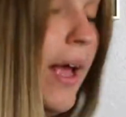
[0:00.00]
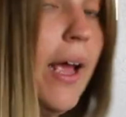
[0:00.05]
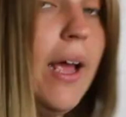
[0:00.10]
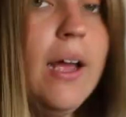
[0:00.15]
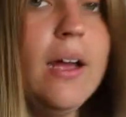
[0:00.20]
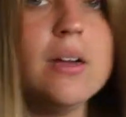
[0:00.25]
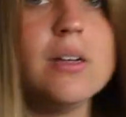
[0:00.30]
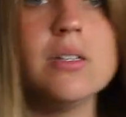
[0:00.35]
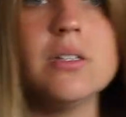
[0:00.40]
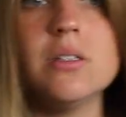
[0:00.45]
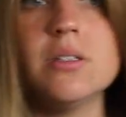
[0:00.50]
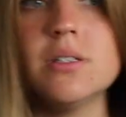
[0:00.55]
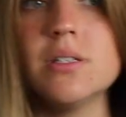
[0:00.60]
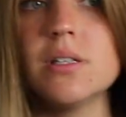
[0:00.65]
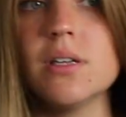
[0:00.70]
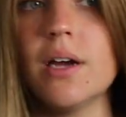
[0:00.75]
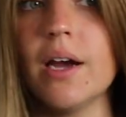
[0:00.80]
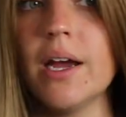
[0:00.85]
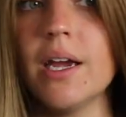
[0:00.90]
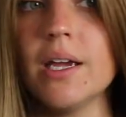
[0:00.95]

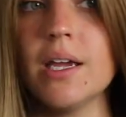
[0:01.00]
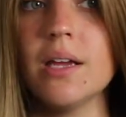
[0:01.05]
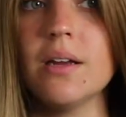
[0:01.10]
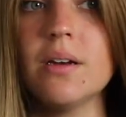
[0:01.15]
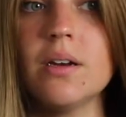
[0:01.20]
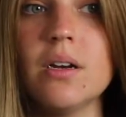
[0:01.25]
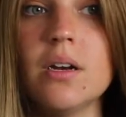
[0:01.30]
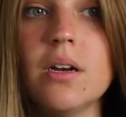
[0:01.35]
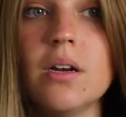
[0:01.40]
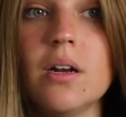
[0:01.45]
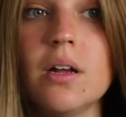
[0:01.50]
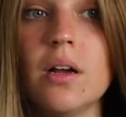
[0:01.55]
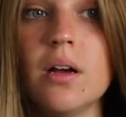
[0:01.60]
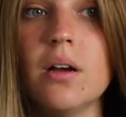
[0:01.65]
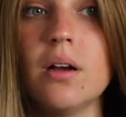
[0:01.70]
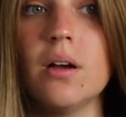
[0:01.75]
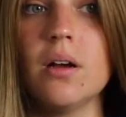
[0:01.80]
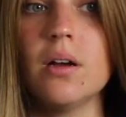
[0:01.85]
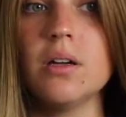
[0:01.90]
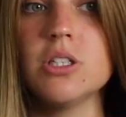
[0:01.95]
and I can
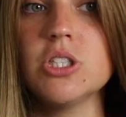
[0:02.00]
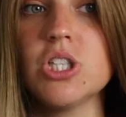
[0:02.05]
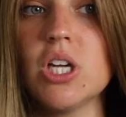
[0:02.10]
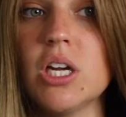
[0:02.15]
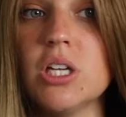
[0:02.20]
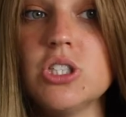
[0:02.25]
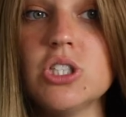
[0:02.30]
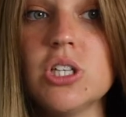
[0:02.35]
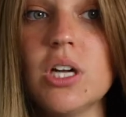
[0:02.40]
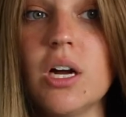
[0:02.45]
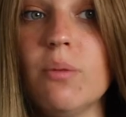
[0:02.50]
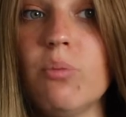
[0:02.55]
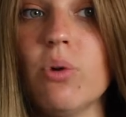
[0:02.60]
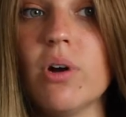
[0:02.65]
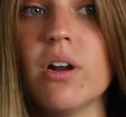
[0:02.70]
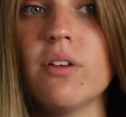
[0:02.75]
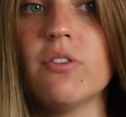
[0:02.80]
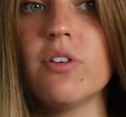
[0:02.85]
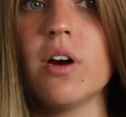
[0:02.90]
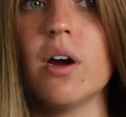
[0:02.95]
change it up
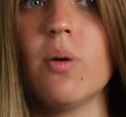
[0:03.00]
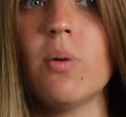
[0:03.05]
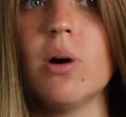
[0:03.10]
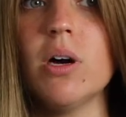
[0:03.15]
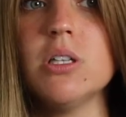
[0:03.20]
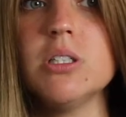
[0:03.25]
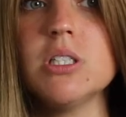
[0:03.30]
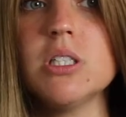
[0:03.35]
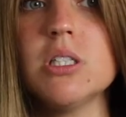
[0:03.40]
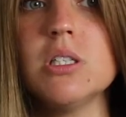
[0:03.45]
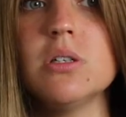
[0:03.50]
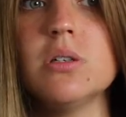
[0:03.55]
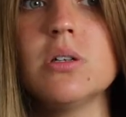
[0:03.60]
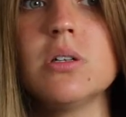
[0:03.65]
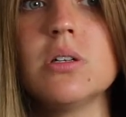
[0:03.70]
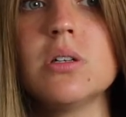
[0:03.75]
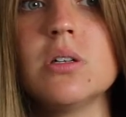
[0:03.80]
whenever I want to